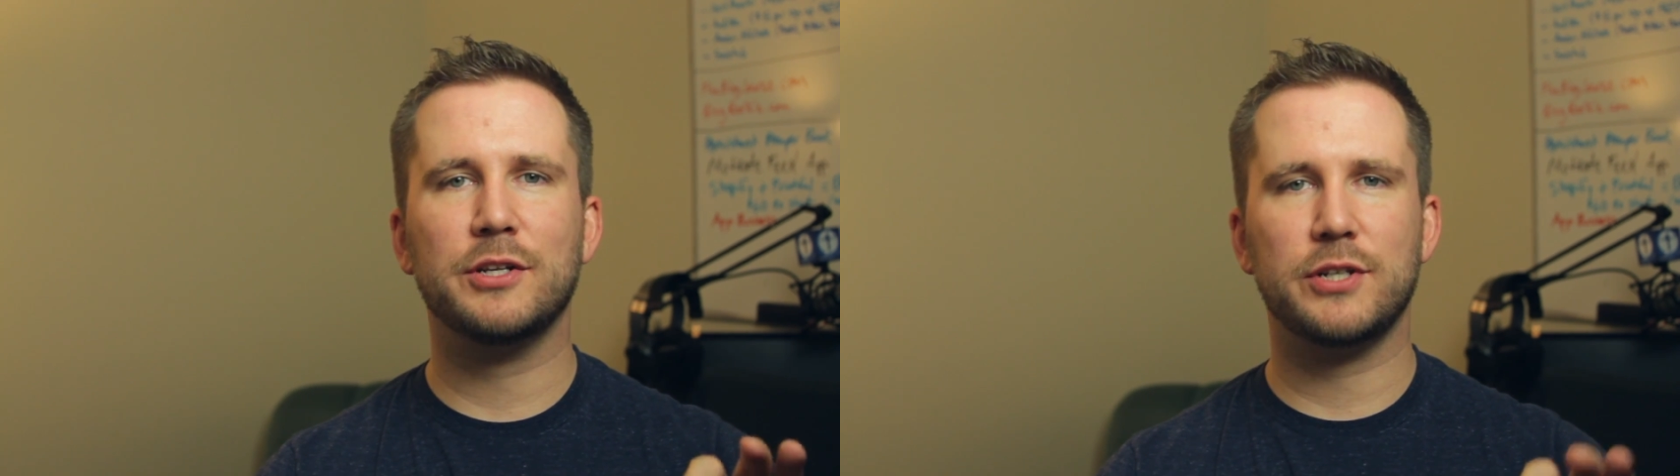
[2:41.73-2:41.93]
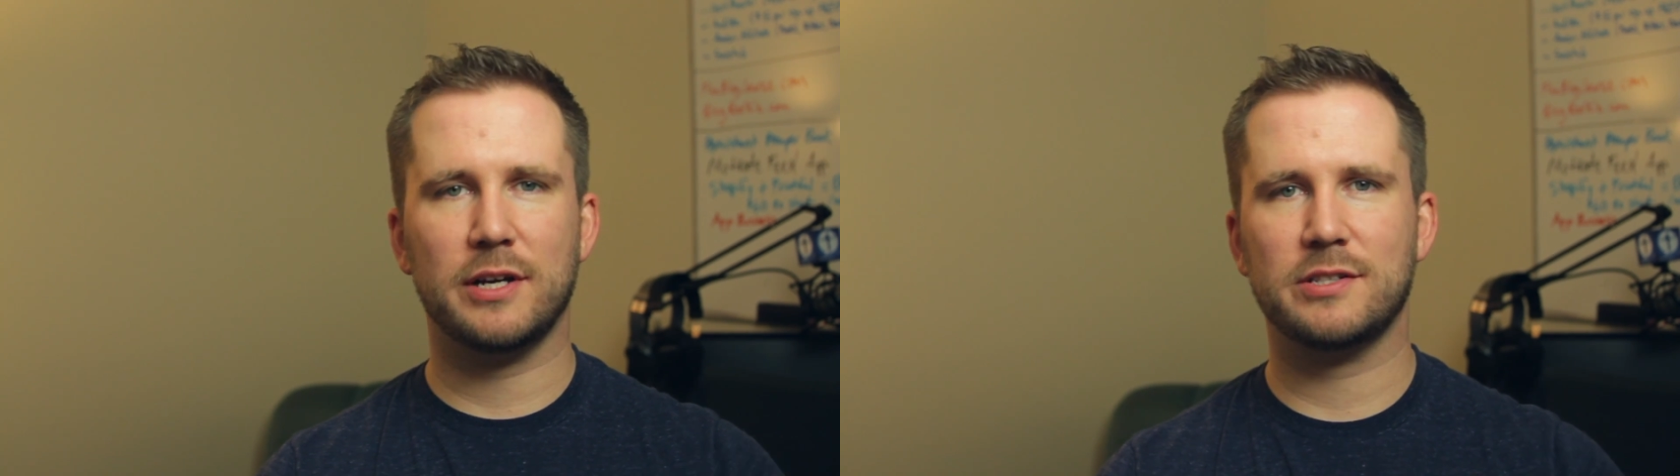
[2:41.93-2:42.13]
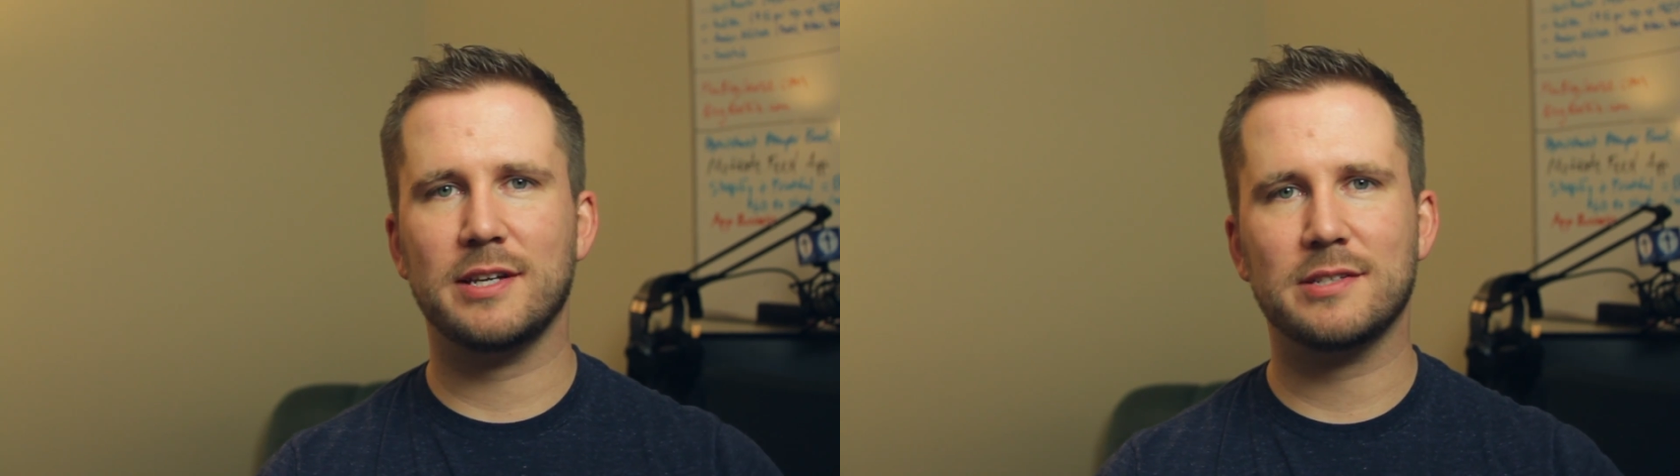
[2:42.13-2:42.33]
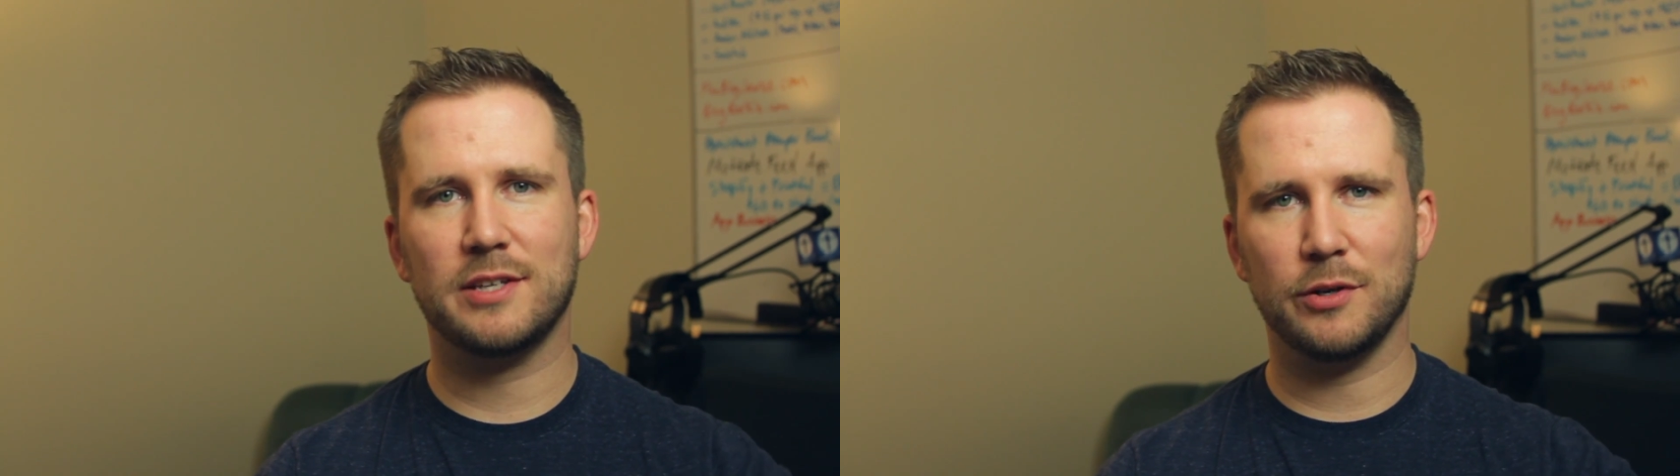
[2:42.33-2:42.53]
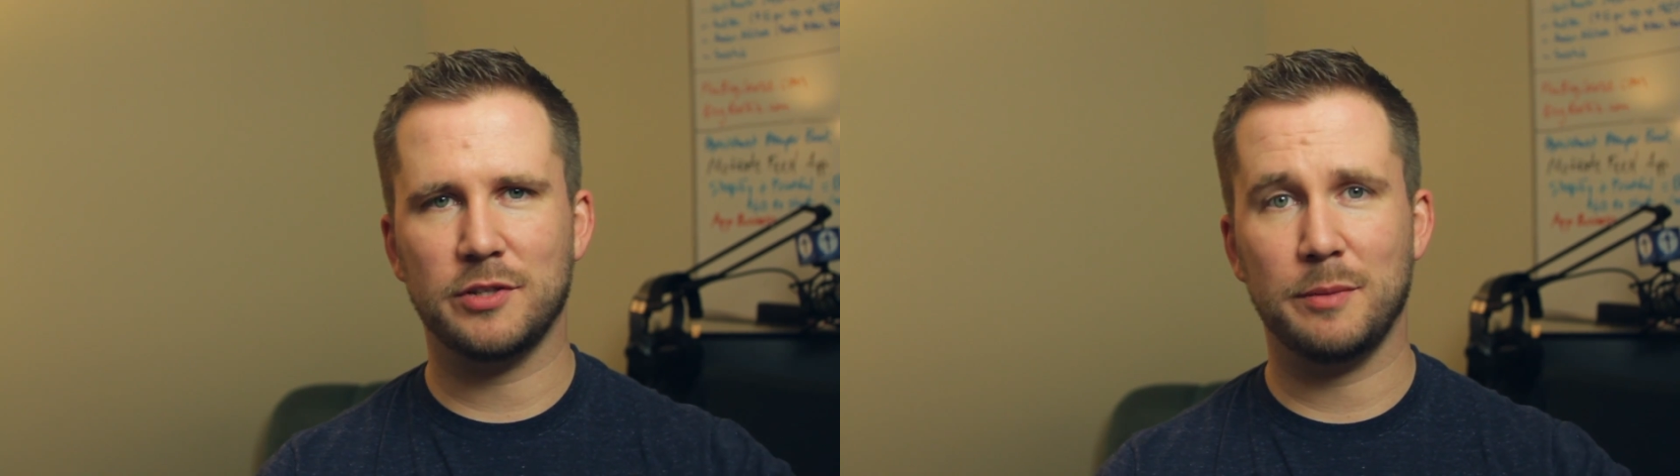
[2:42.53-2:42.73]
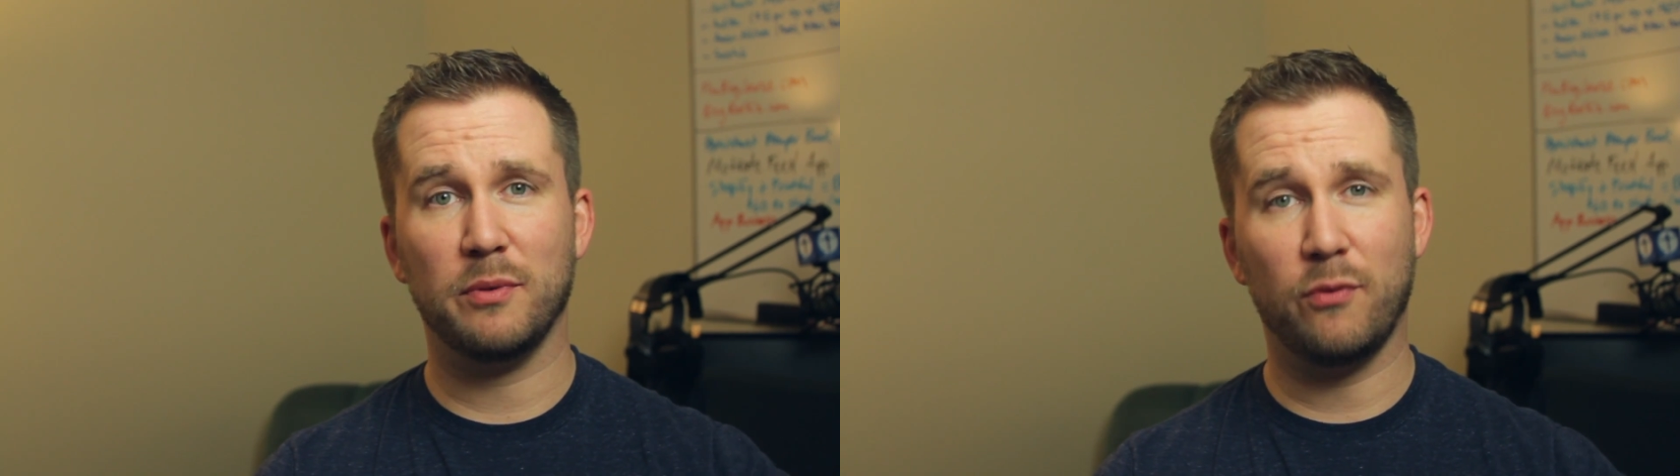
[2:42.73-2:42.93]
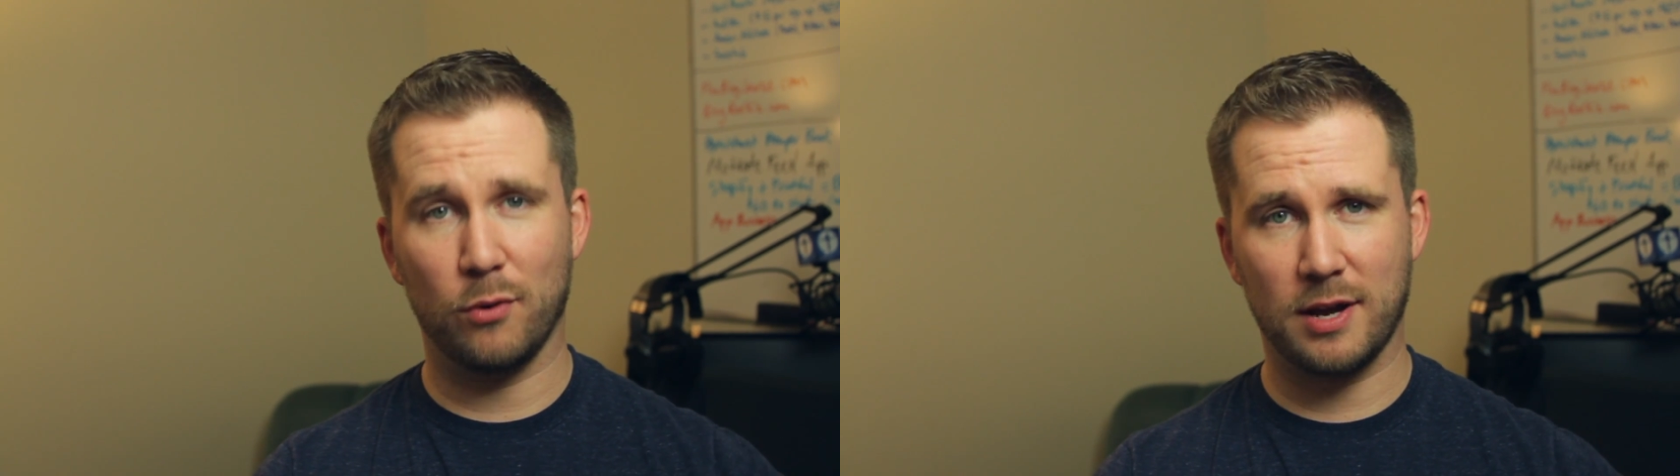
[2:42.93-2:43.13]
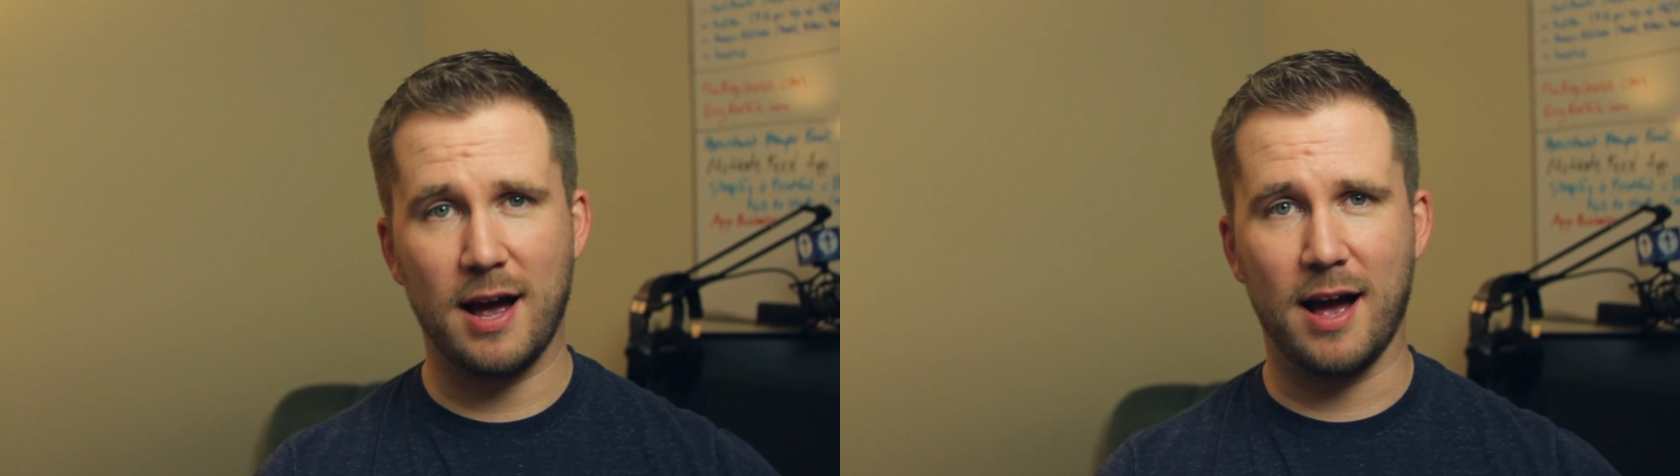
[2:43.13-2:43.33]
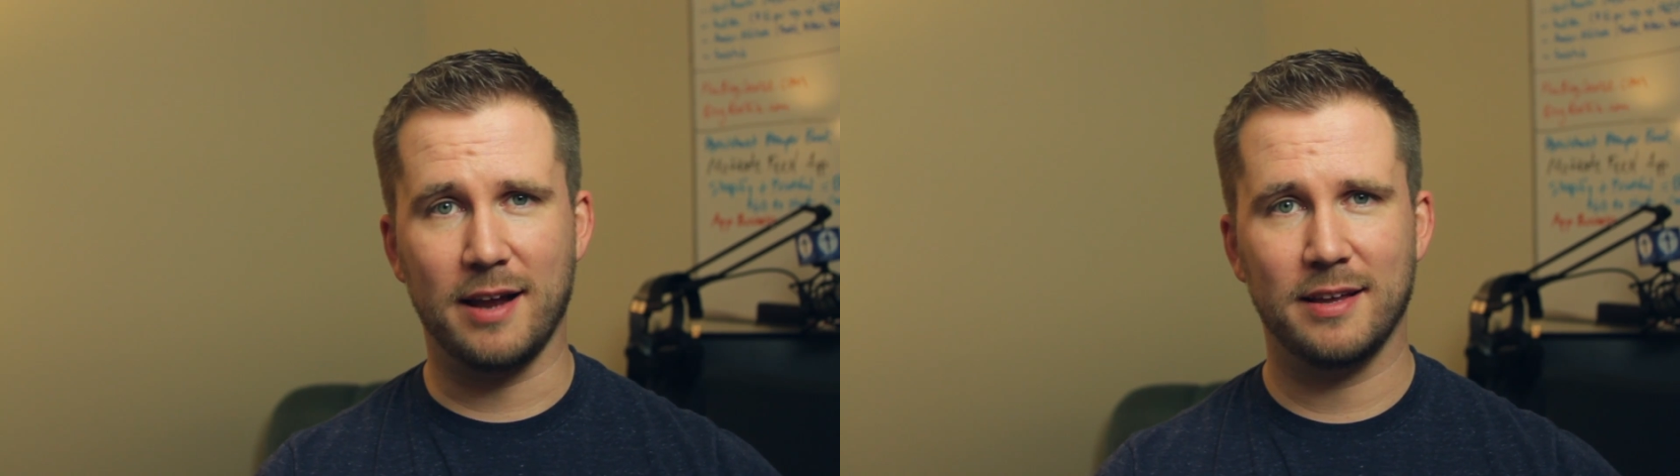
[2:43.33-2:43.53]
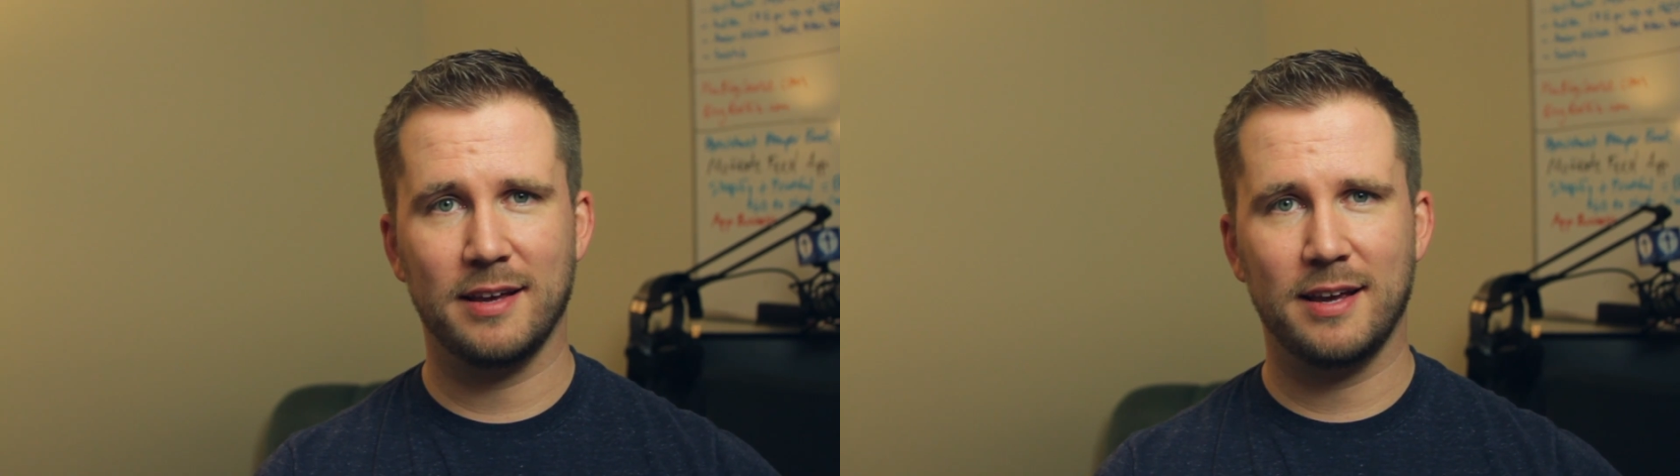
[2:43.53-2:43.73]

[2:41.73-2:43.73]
just as guilty before God